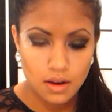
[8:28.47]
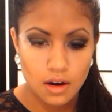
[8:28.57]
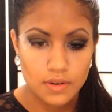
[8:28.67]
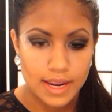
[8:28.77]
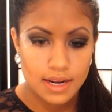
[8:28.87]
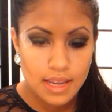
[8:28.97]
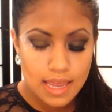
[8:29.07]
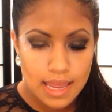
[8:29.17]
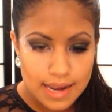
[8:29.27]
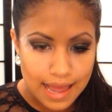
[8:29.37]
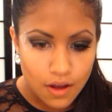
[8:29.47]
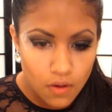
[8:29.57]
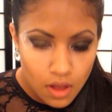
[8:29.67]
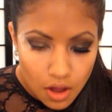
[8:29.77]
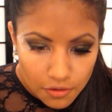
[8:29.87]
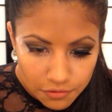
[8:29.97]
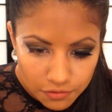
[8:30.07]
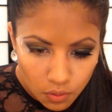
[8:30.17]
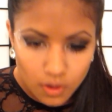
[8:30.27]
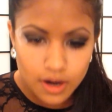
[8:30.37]
Alright, now
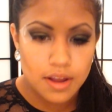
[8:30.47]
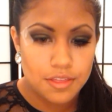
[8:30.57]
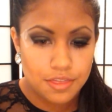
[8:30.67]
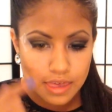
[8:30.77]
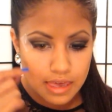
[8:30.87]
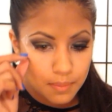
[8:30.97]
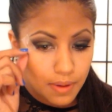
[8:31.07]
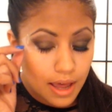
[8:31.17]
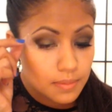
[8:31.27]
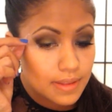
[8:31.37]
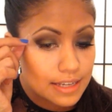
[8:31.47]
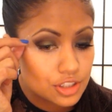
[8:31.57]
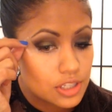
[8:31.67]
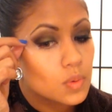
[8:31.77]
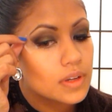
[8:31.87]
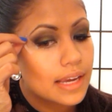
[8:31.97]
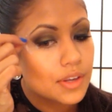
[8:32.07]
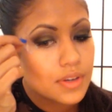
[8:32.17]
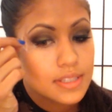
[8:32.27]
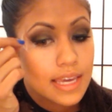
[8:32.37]
for the bottom lashes, well, now you
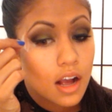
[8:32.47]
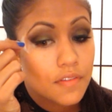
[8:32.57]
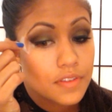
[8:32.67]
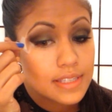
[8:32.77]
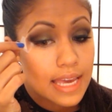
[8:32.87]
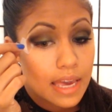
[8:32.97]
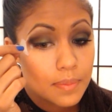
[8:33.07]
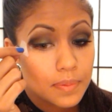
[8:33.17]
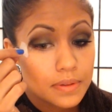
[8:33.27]
can take off the tape.